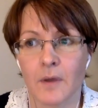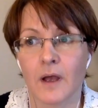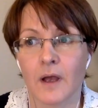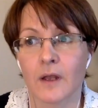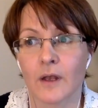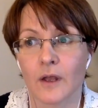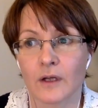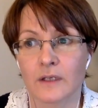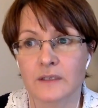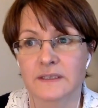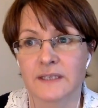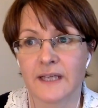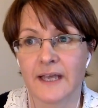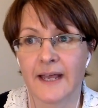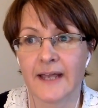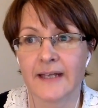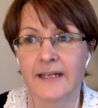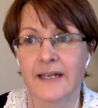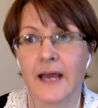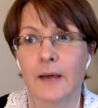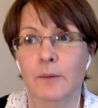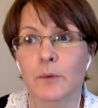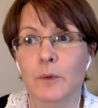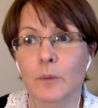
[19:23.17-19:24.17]

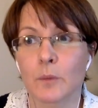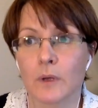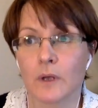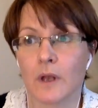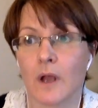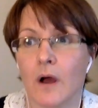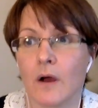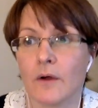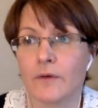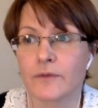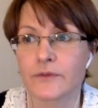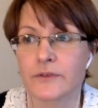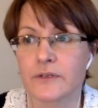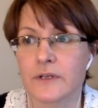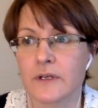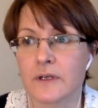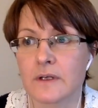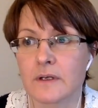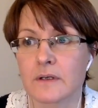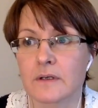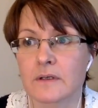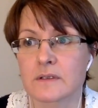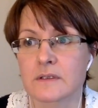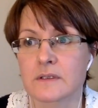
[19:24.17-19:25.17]
alongside. And we will
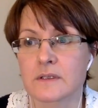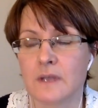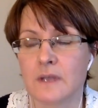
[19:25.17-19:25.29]
often,